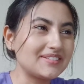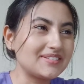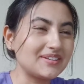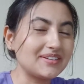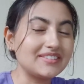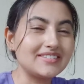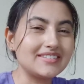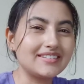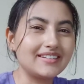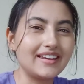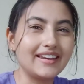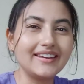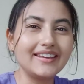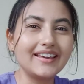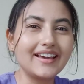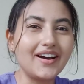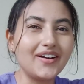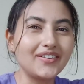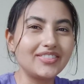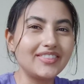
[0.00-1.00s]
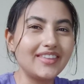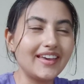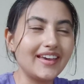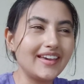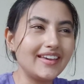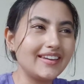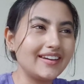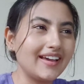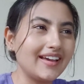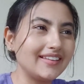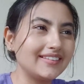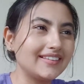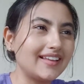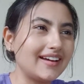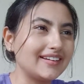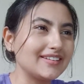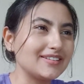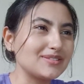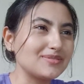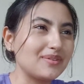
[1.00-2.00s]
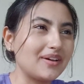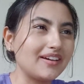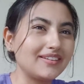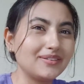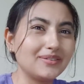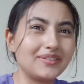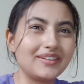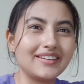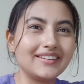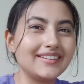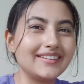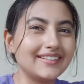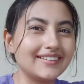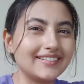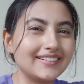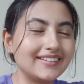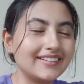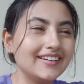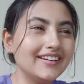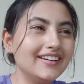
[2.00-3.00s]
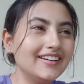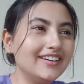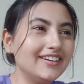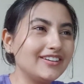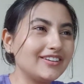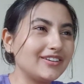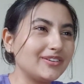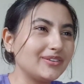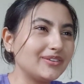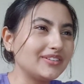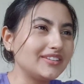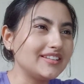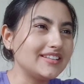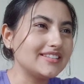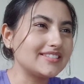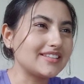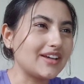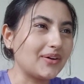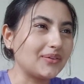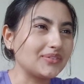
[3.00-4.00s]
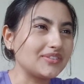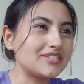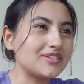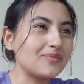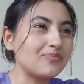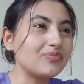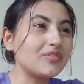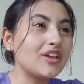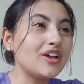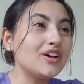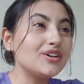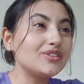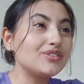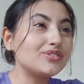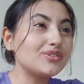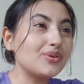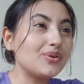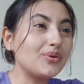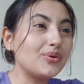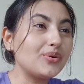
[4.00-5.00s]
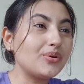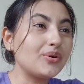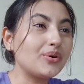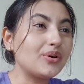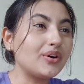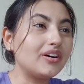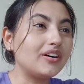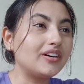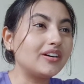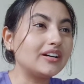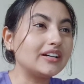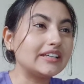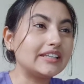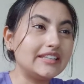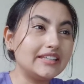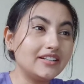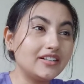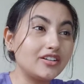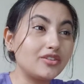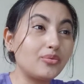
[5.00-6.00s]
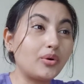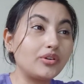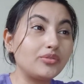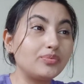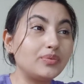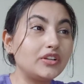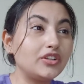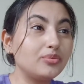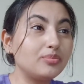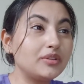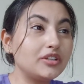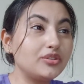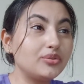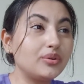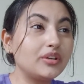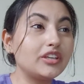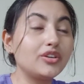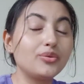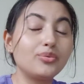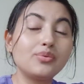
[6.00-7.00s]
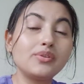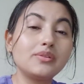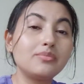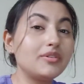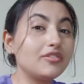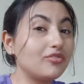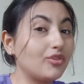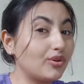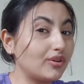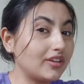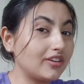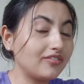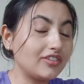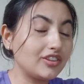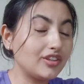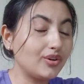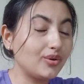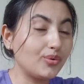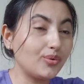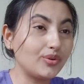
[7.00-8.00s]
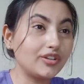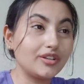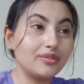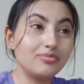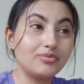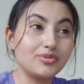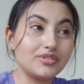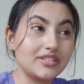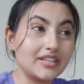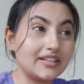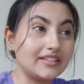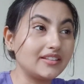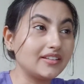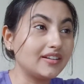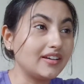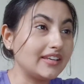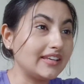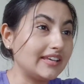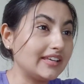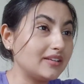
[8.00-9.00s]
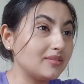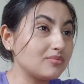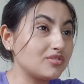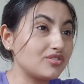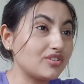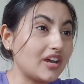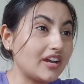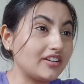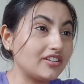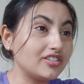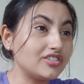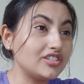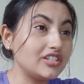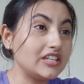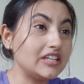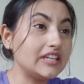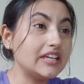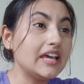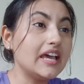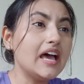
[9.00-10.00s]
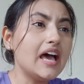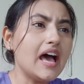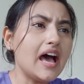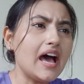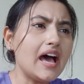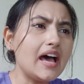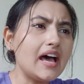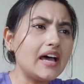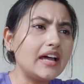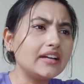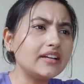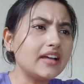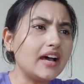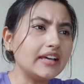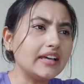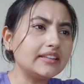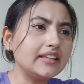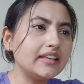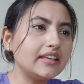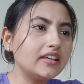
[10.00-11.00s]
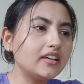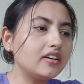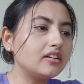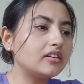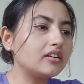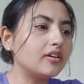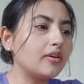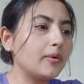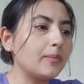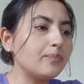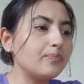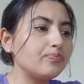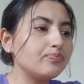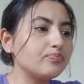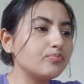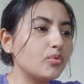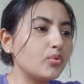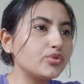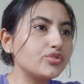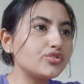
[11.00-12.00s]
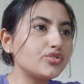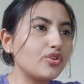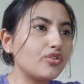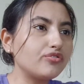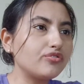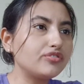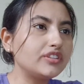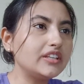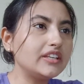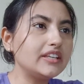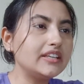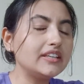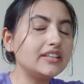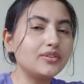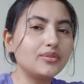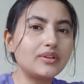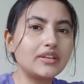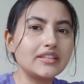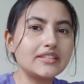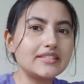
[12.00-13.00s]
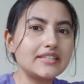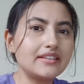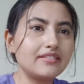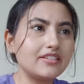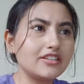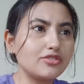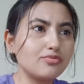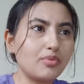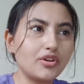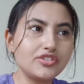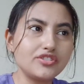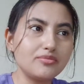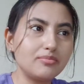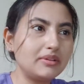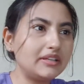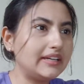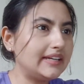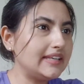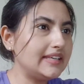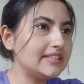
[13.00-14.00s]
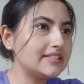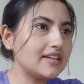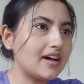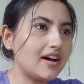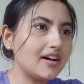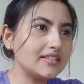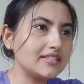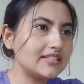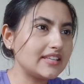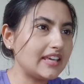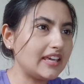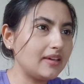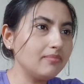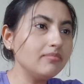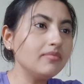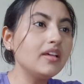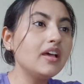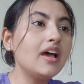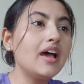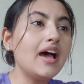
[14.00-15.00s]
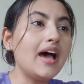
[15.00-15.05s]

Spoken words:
so it's raining out there and that is why you can hear, you know, these sounds. So here what will you be doing? You will be working with the core team to set the curriculum strategy, and I think most of the, you can say, responsibilities are same.